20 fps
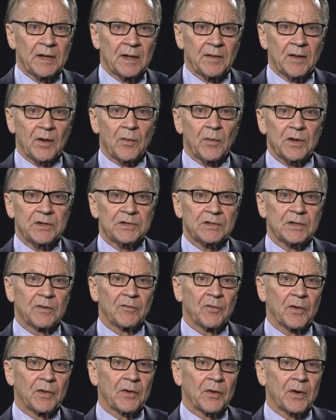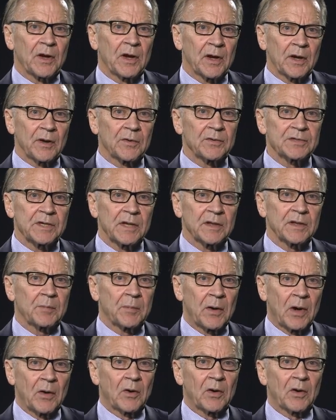on the question of whether Congress had the
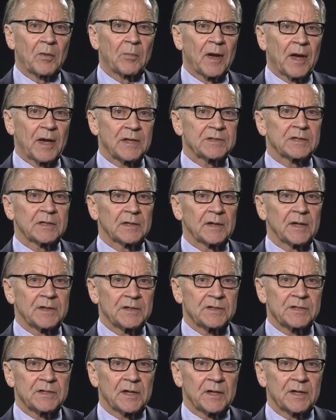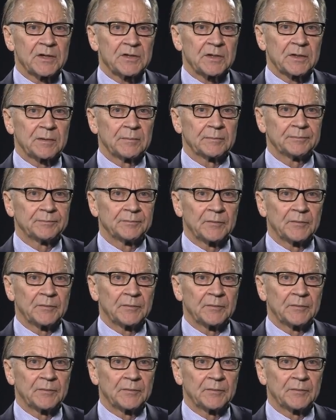power to pass the legislation.